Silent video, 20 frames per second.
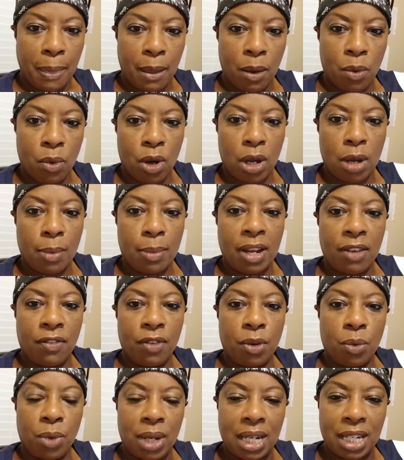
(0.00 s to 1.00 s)
Welcome
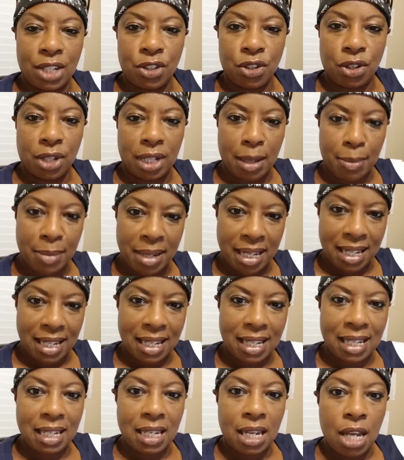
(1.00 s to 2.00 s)
everyone as you're coming
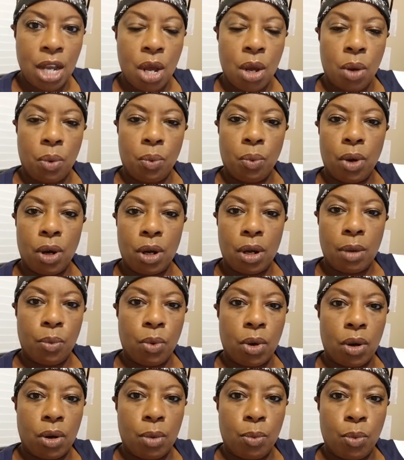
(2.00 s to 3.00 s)
in. Welcome,
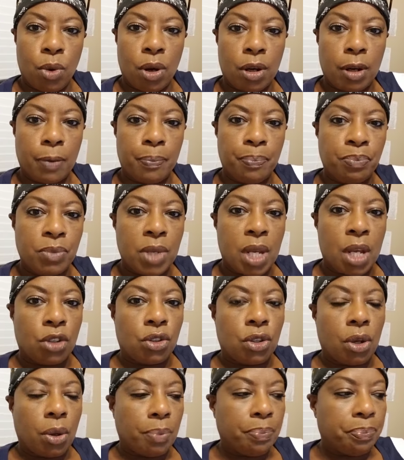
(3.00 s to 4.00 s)
welcome, welcome.
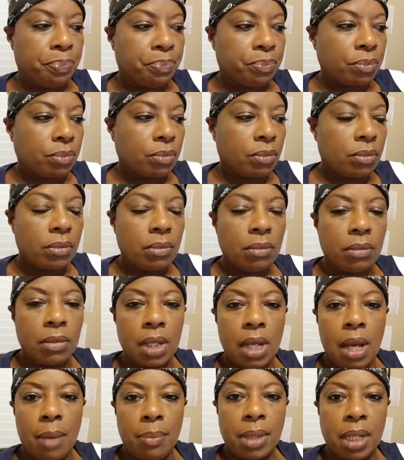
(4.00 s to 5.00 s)
So,
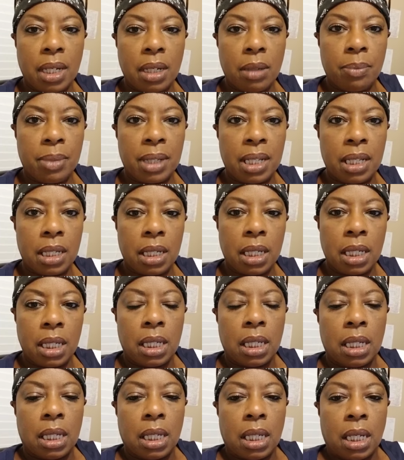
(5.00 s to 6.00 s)
I'm going to be
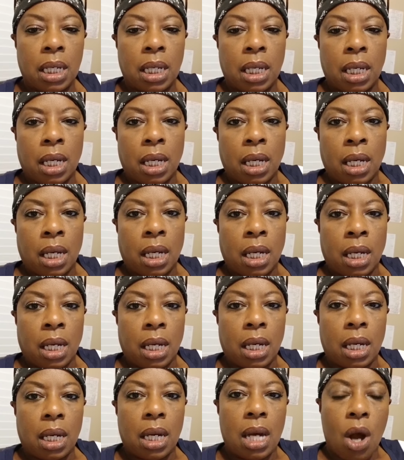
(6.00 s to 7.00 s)

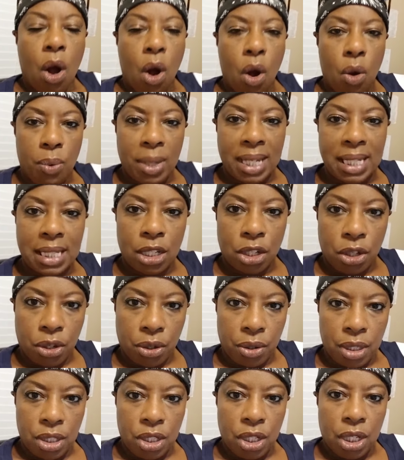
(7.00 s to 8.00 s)
always
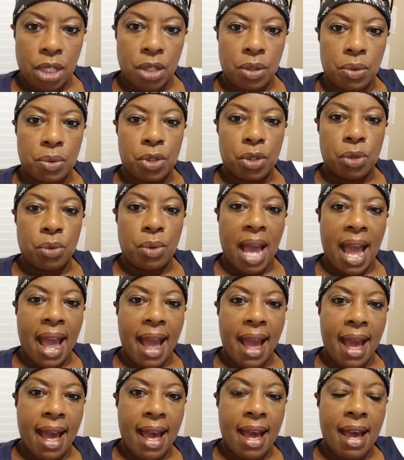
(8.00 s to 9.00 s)
encouraging you to
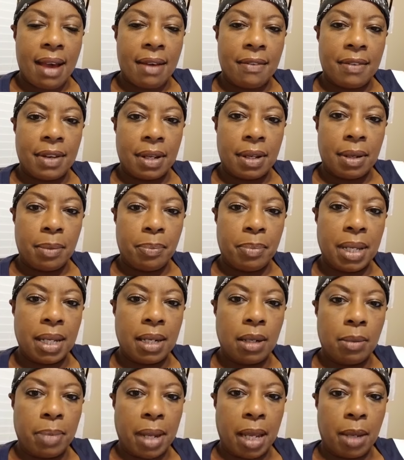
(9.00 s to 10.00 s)
have pen
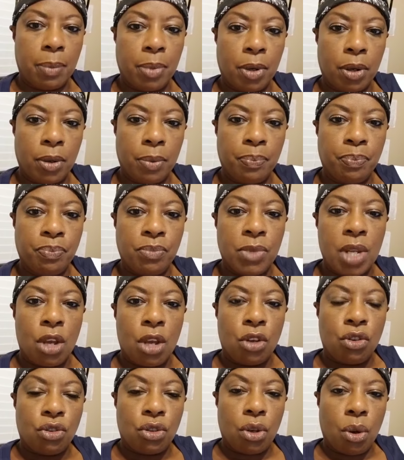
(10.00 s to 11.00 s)
and paper
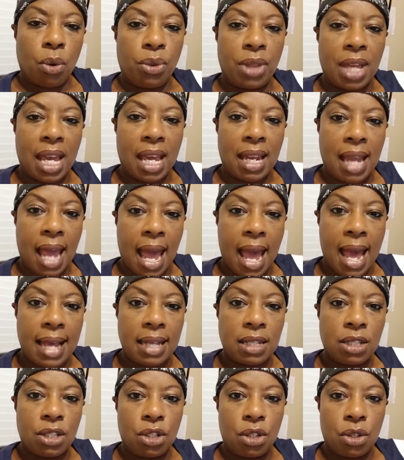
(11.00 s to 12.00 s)
so that
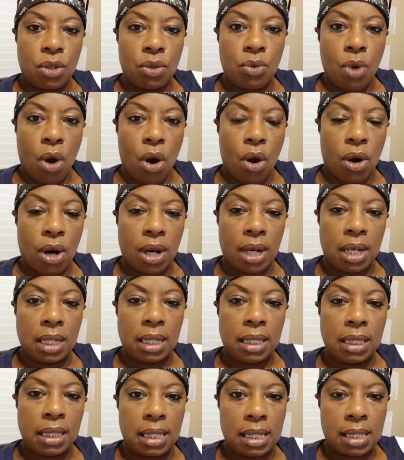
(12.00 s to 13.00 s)
as you are
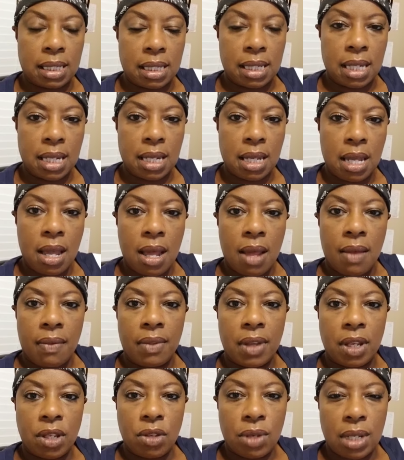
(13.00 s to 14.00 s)
listening
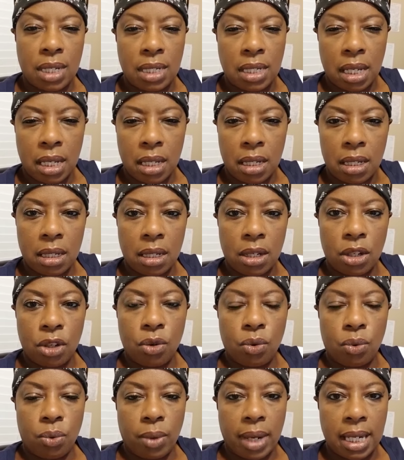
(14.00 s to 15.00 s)
that you can take
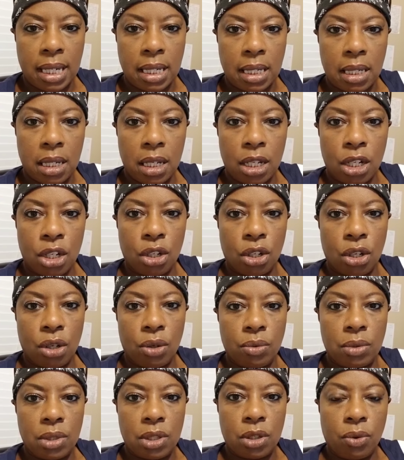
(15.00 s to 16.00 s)
great
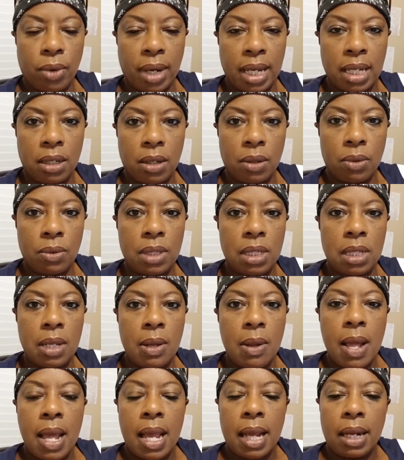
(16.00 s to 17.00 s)
notes,
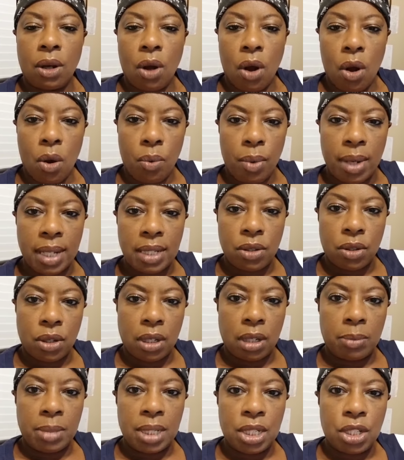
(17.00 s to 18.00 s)
and always are
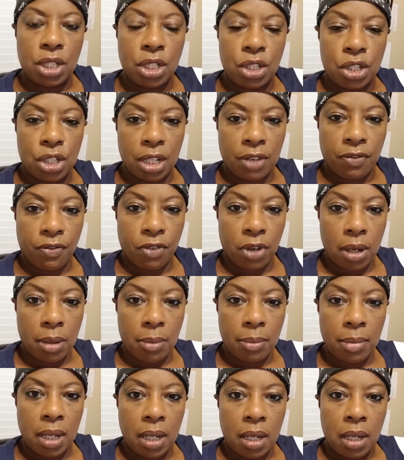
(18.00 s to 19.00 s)
going to be teaching
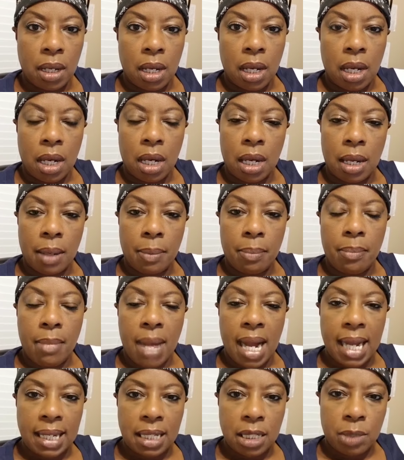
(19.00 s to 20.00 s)
from
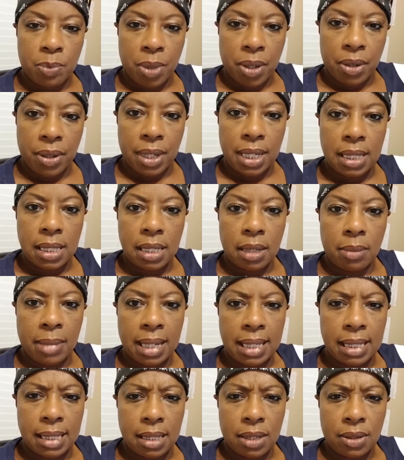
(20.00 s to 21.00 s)
my experience and
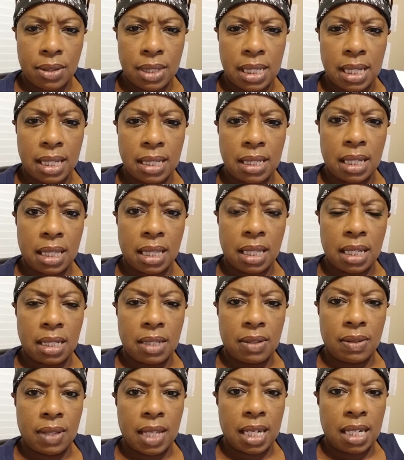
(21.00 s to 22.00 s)
my skill sets and
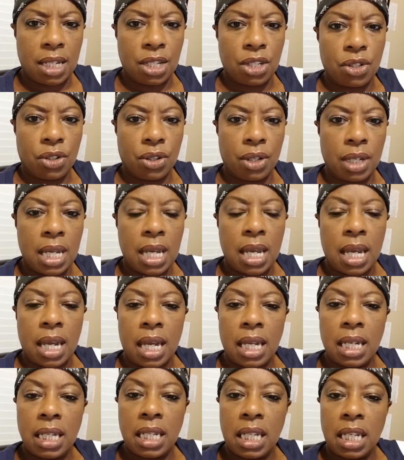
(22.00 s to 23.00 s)
things of that nature.
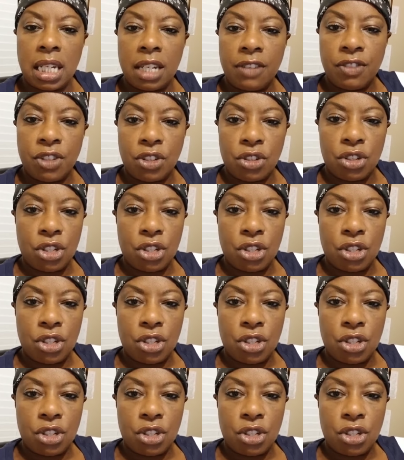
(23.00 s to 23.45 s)
And again, if you're